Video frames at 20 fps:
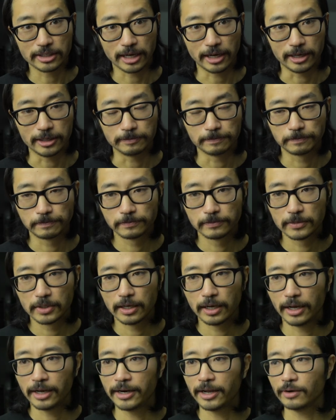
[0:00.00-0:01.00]
time.
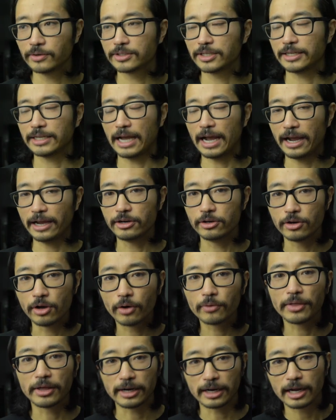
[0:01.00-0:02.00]
And I was like, I
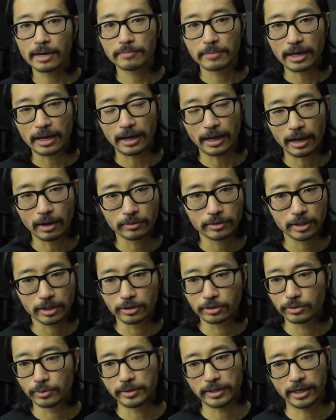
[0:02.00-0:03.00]
know that I'm not out
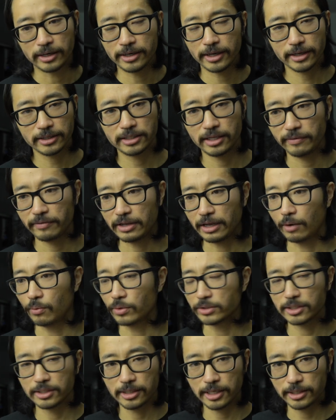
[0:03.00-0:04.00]
there doing any activity. I
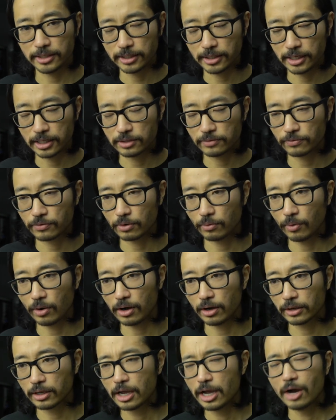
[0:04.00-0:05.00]
wasn't taking the kids for a
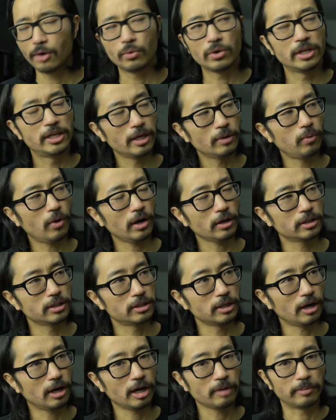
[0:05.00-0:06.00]
walk. We did walk the
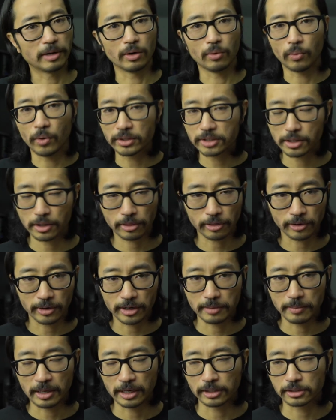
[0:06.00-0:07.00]
dog, but it wasn't
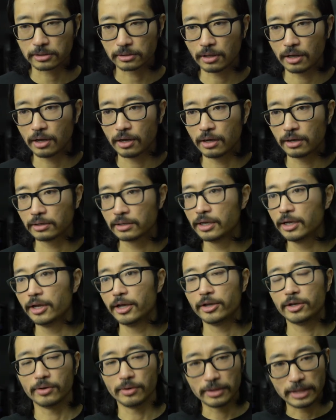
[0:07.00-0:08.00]
30 minutes long,
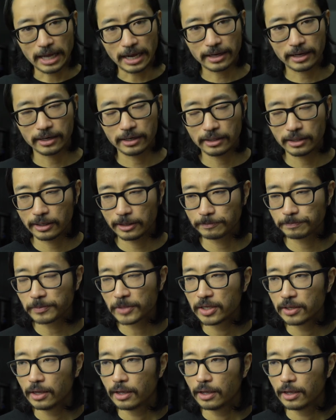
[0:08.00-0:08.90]
you know, that kind of thing.